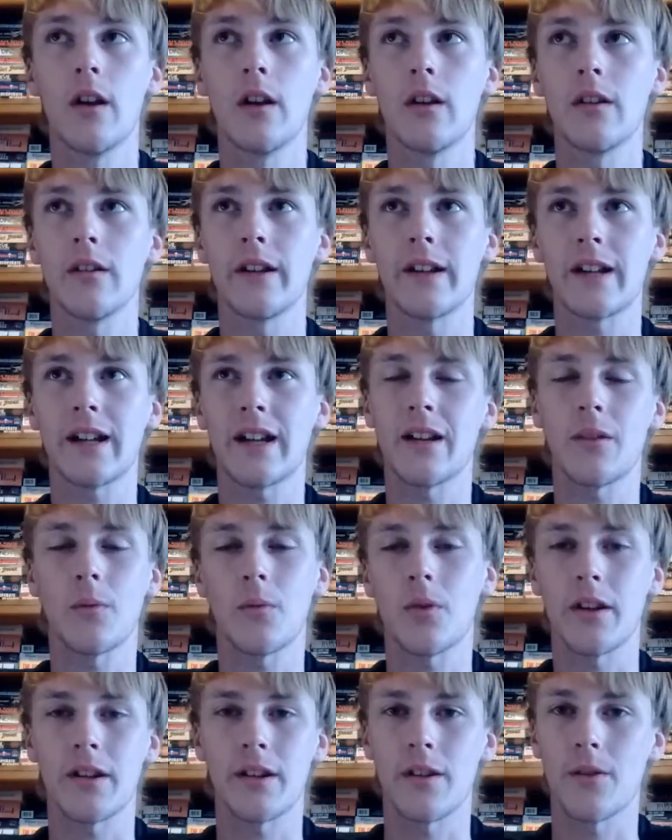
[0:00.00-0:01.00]
I didn't
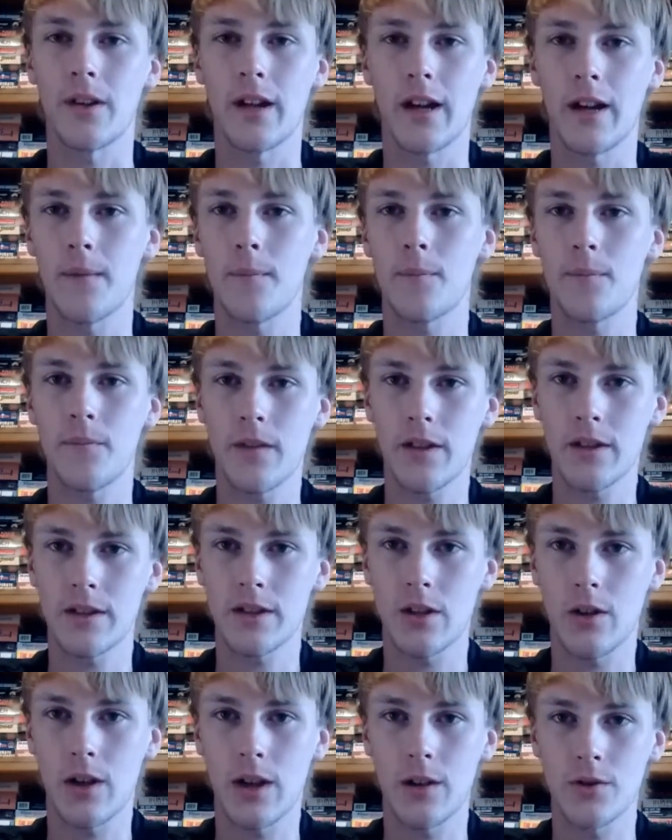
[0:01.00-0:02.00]
want to do that.
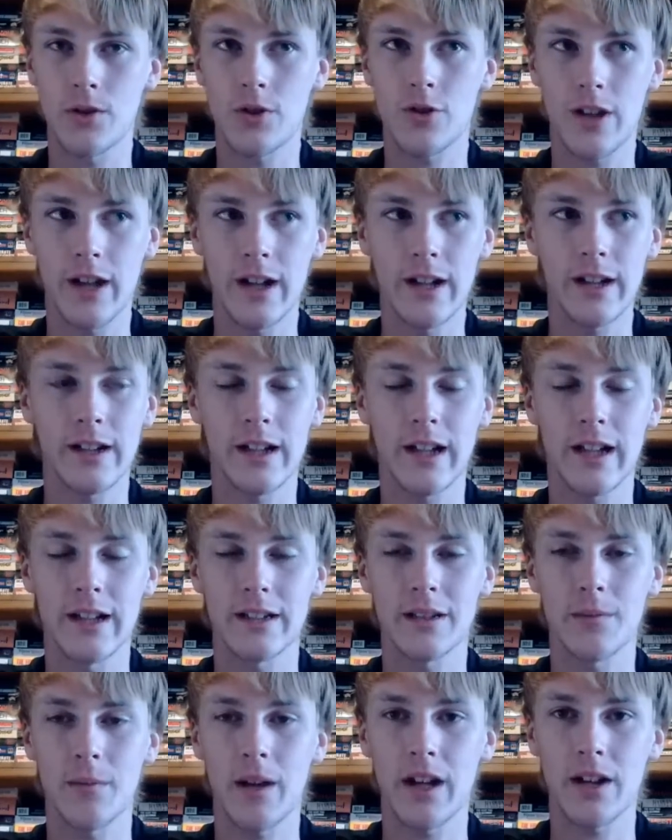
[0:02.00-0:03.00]
So I was trying to get
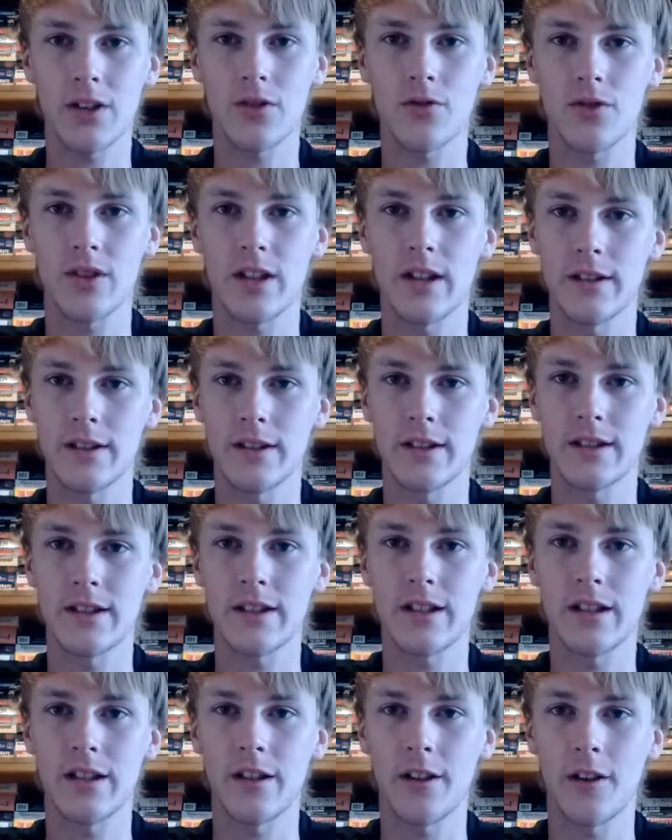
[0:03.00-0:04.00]
some exercises
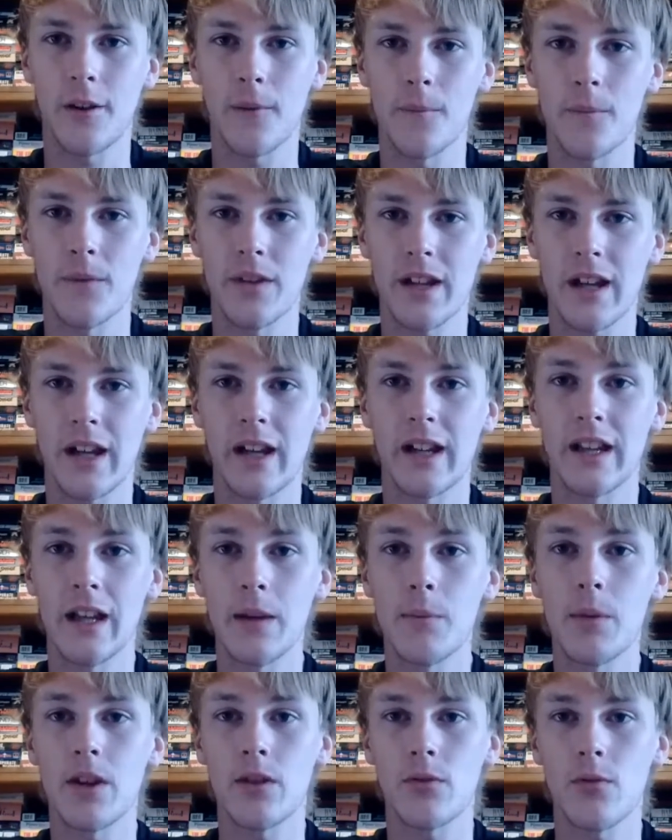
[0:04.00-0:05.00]
to kind of get
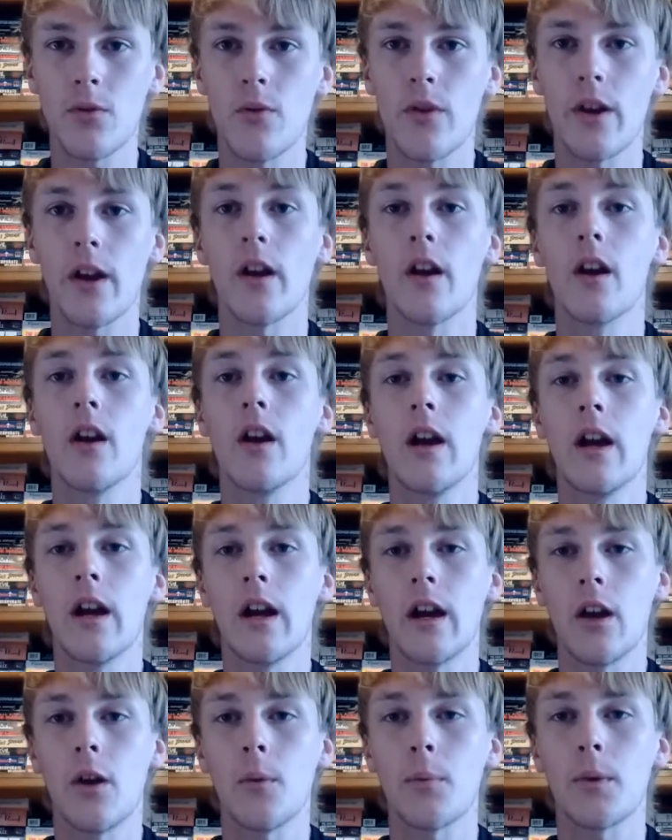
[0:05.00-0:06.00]
me through there,
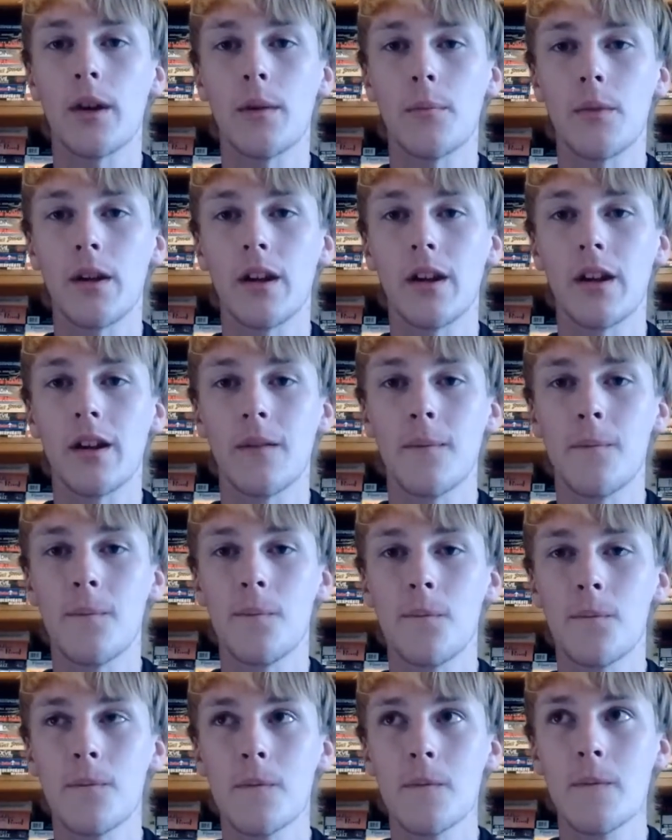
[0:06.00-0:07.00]
help get me
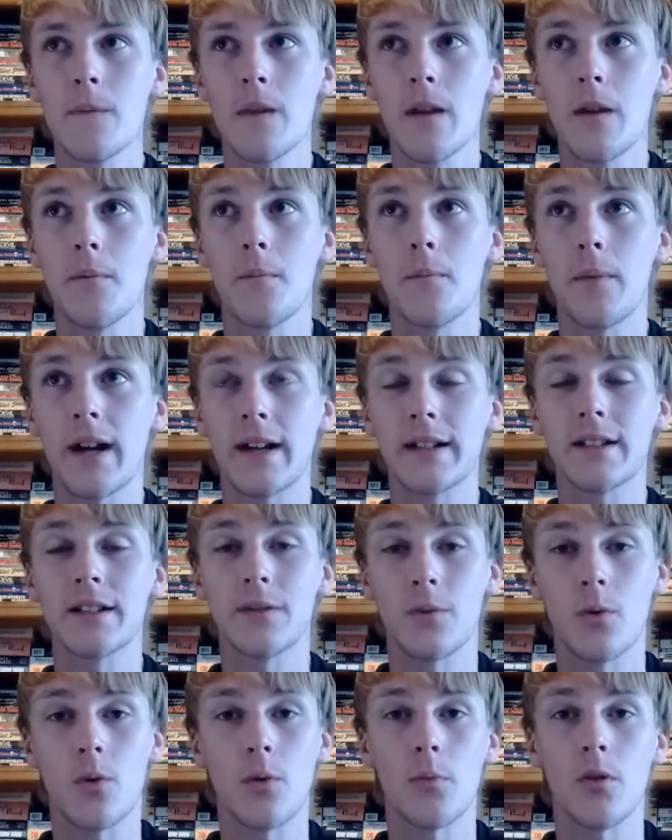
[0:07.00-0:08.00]
back to
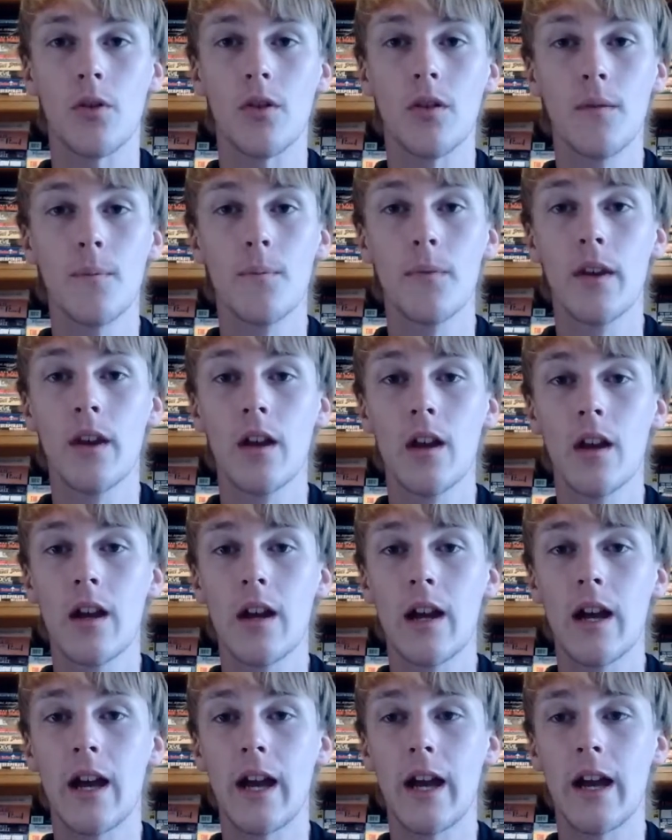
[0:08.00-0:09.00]
normal.
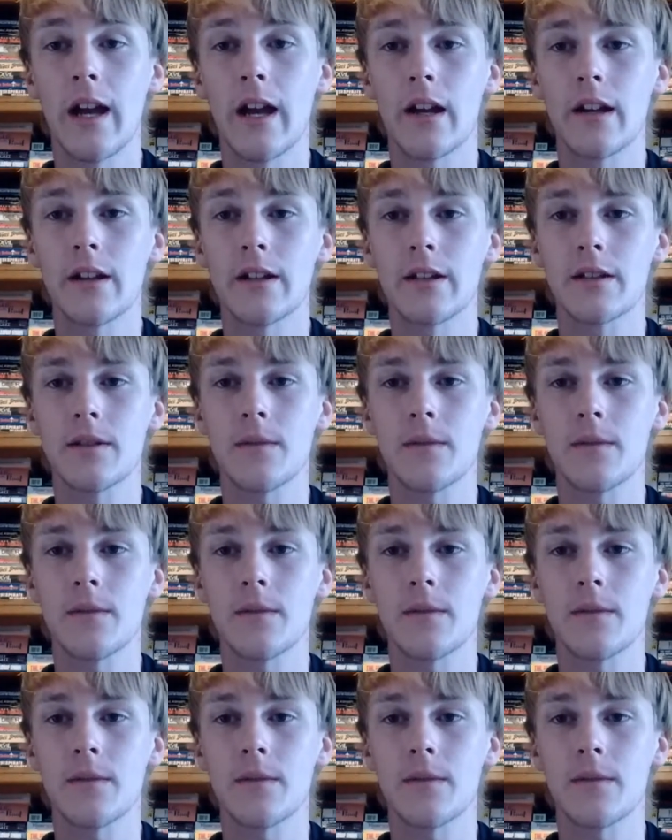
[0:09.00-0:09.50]
And